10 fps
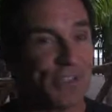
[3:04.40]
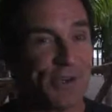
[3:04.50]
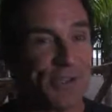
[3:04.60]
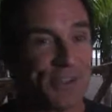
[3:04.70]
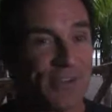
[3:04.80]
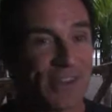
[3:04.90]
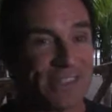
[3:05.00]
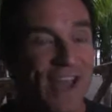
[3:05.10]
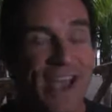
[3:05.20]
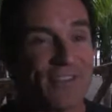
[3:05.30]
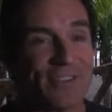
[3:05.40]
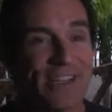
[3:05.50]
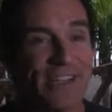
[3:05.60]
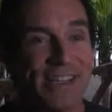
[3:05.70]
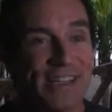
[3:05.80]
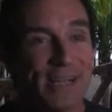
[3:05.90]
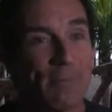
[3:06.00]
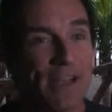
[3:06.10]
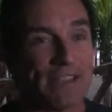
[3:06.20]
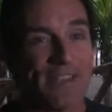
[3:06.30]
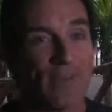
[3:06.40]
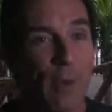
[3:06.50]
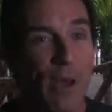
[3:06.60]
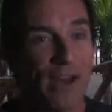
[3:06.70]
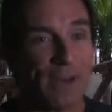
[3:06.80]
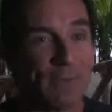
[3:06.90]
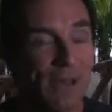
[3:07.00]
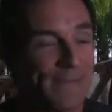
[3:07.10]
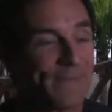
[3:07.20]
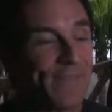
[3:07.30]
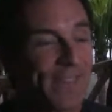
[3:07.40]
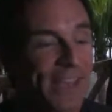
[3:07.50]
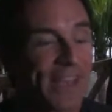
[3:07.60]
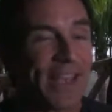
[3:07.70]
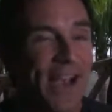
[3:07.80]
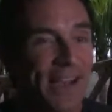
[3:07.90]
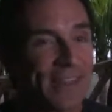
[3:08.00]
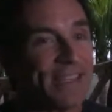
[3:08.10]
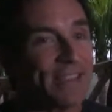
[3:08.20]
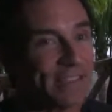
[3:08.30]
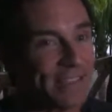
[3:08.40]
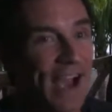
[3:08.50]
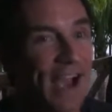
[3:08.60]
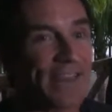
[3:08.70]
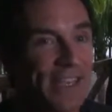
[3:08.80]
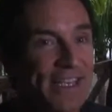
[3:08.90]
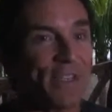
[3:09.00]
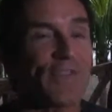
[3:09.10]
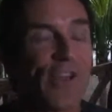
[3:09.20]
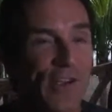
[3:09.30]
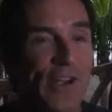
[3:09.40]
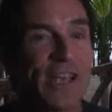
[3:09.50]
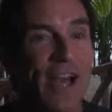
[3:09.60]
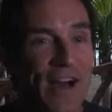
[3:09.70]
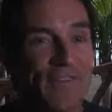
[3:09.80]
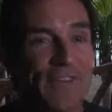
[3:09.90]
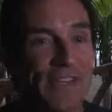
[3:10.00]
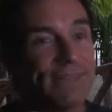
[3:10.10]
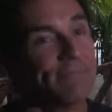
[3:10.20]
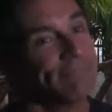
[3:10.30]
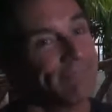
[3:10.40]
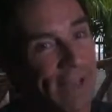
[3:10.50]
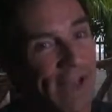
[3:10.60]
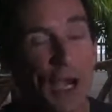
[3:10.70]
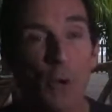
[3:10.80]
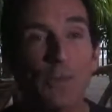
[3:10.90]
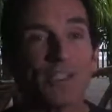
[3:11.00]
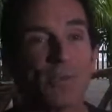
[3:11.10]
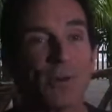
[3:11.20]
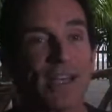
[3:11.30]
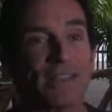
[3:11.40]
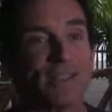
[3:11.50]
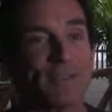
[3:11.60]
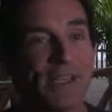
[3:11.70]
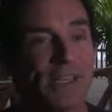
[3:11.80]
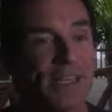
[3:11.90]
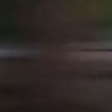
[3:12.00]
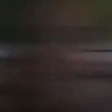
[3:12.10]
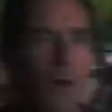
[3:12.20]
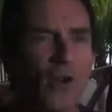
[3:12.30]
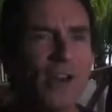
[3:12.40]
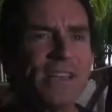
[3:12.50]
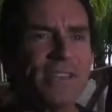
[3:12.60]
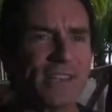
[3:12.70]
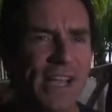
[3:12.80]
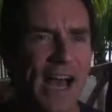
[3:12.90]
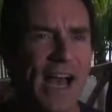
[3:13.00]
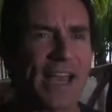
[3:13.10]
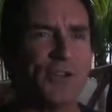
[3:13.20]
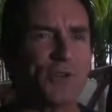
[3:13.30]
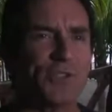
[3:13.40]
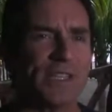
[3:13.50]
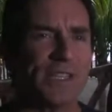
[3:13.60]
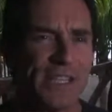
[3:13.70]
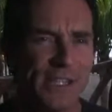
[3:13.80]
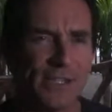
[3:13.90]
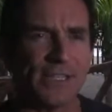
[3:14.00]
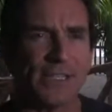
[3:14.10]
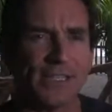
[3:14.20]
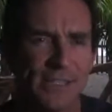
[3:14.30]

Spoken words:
show is over because I haven't said anything positive about him, but I think he's very confident. I hope he surprises me. Marty is a guy who's a little